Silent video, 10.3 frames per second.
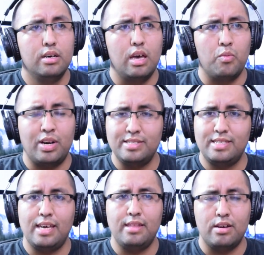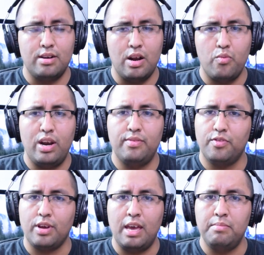And when I say they're not rated
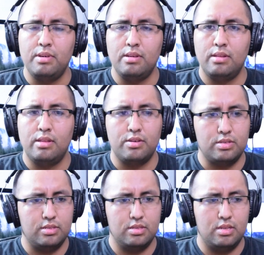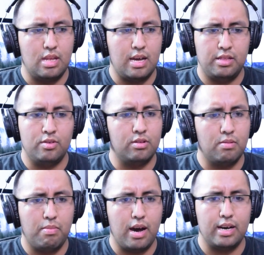for gaming, there's nothing on the
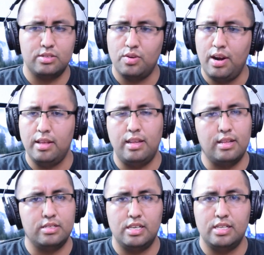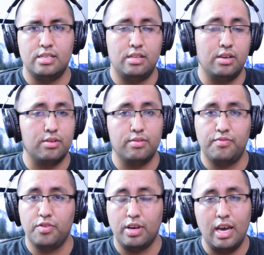box or anything that says that they're good
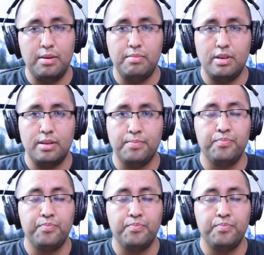for gaming.